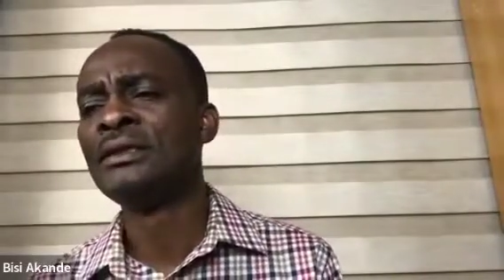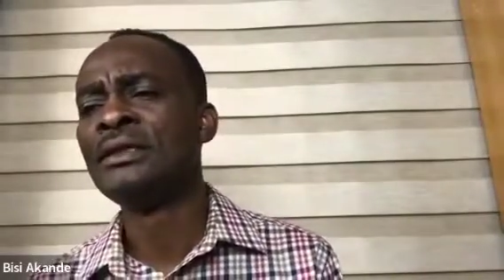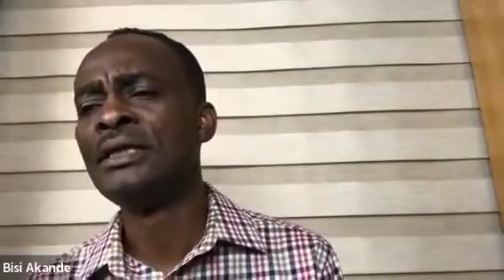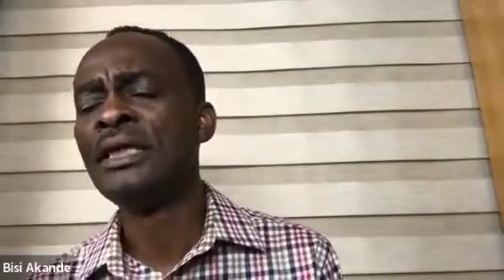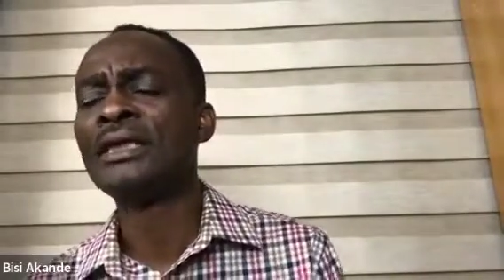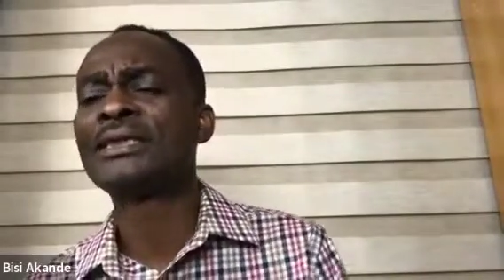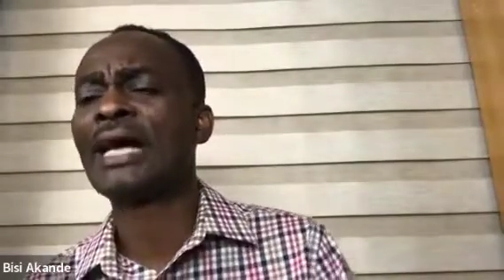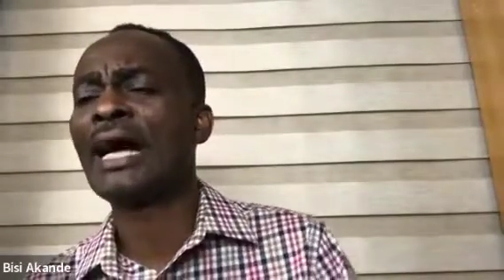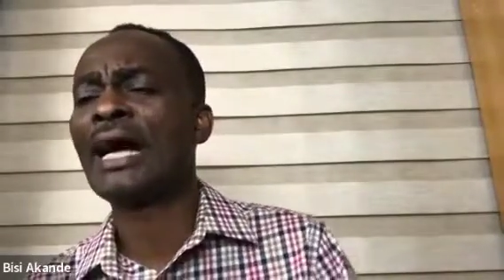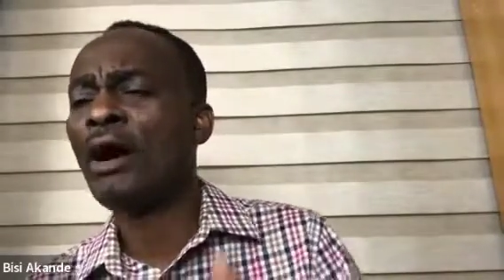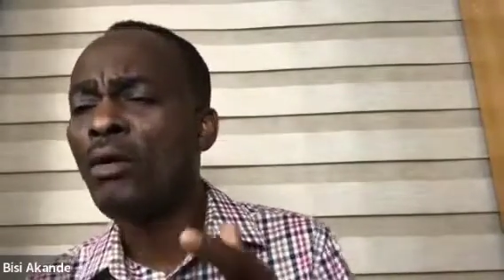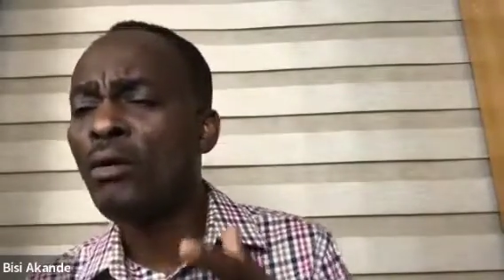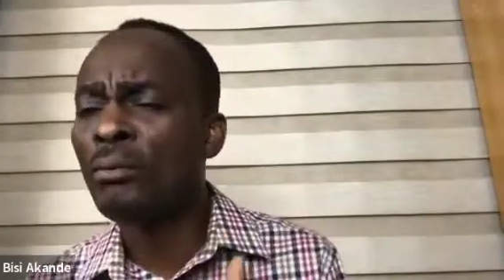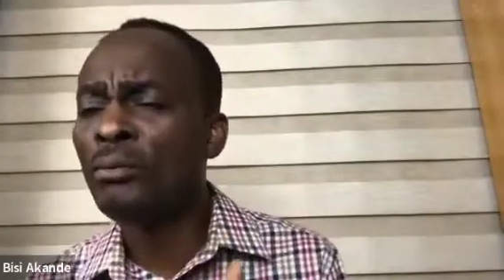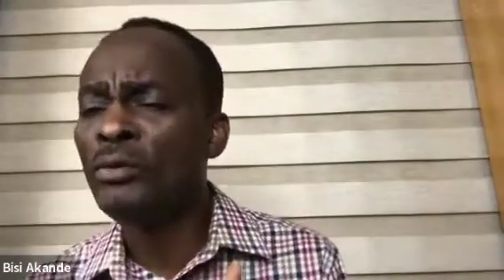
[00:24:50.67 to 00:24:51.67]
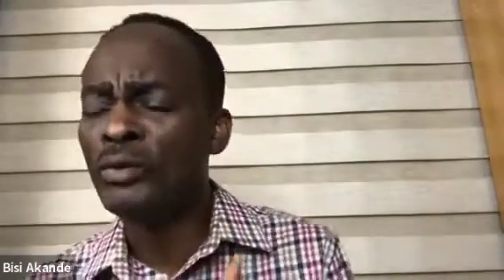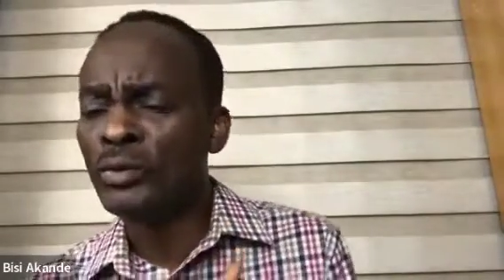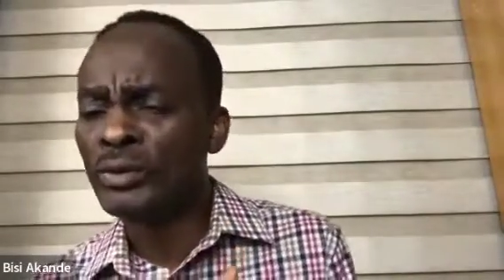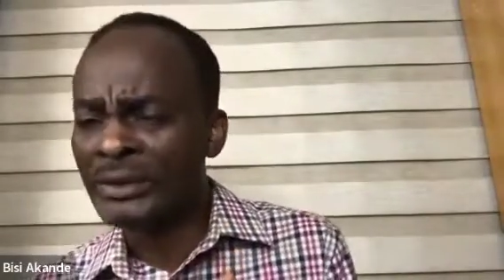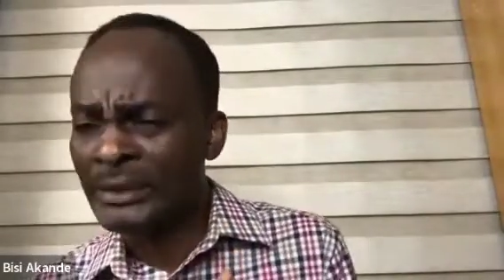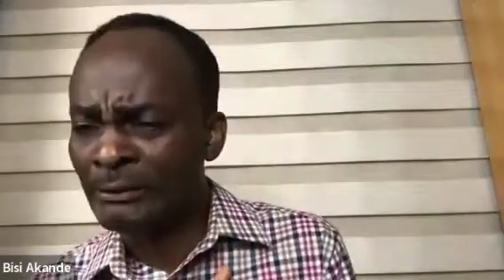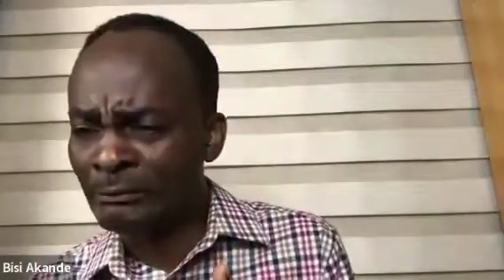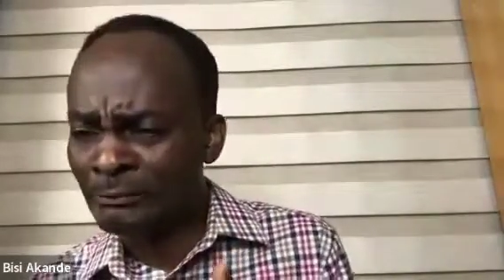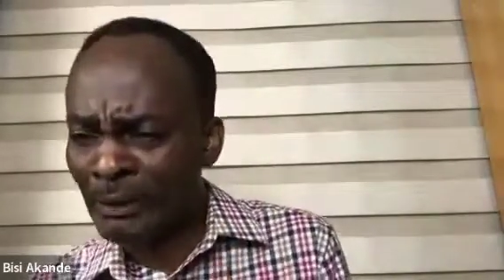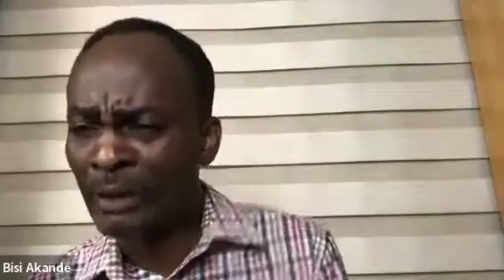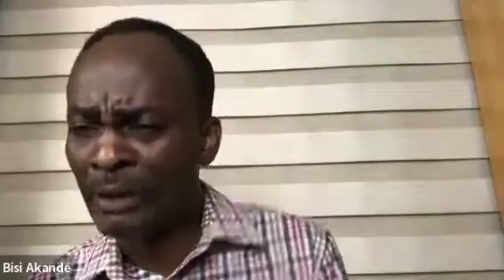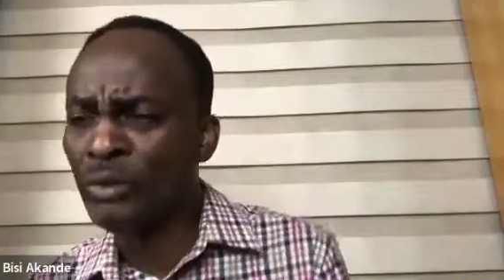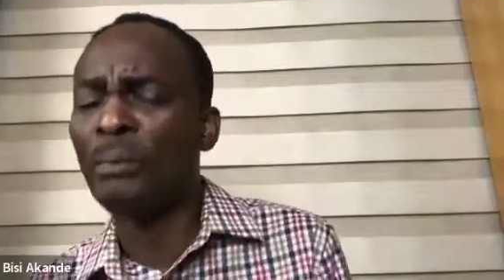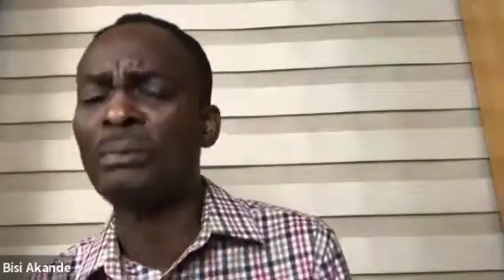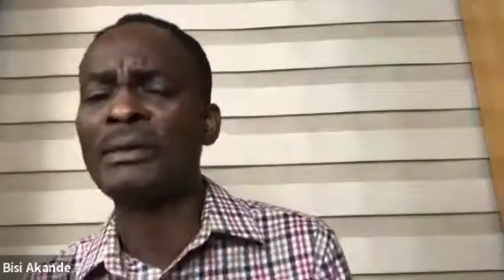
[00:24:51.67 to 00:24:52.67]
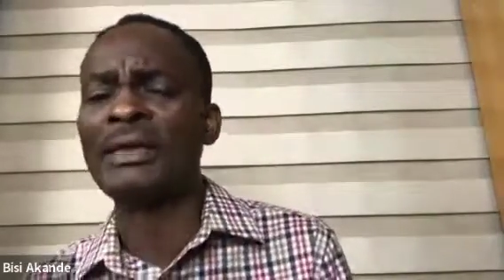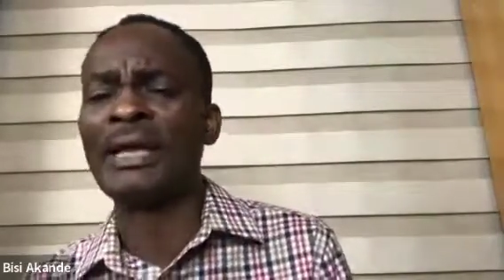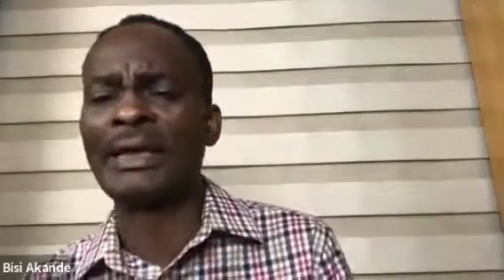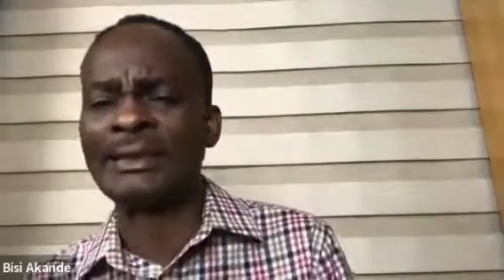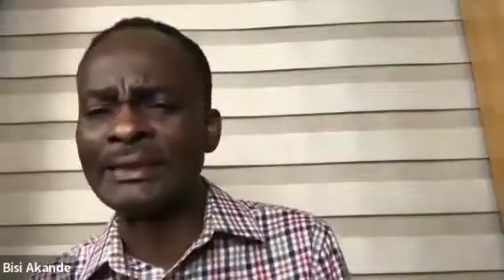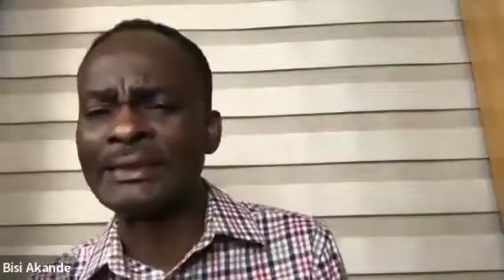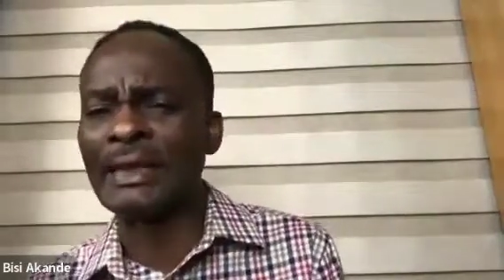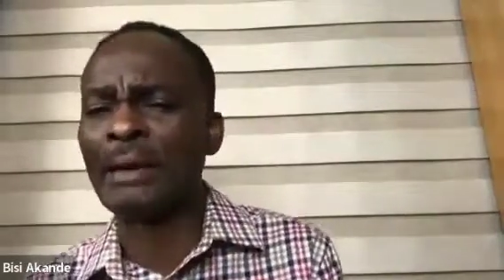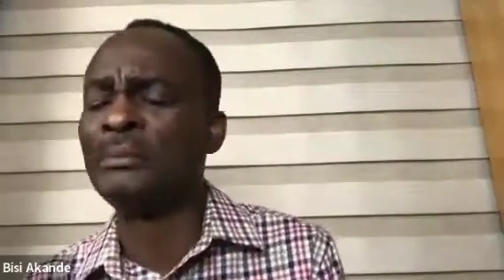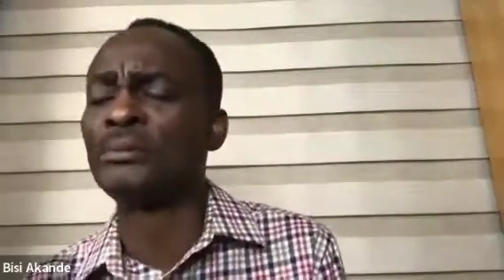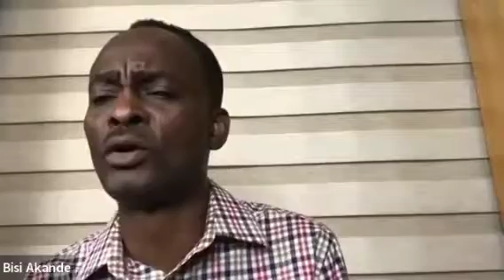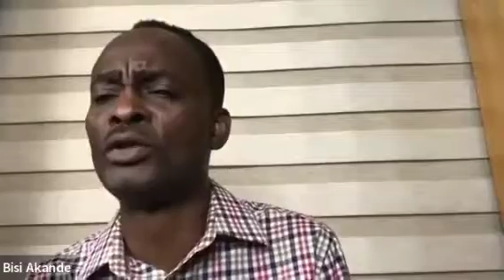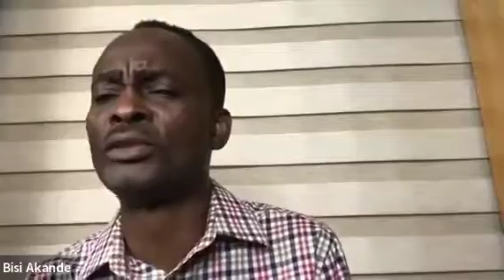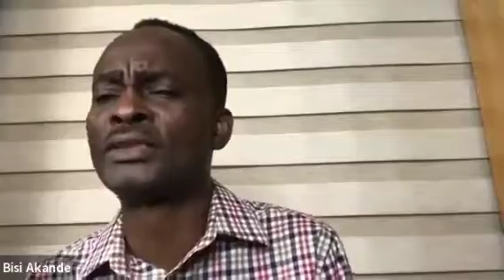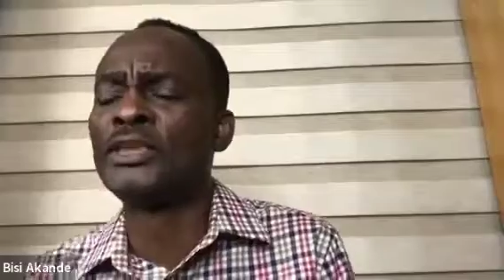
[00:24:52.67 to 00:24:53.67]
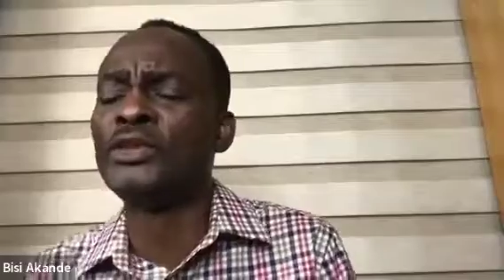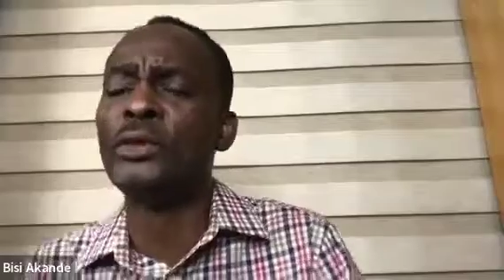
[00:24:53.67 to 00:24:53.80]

It's how you develop that determines, because see,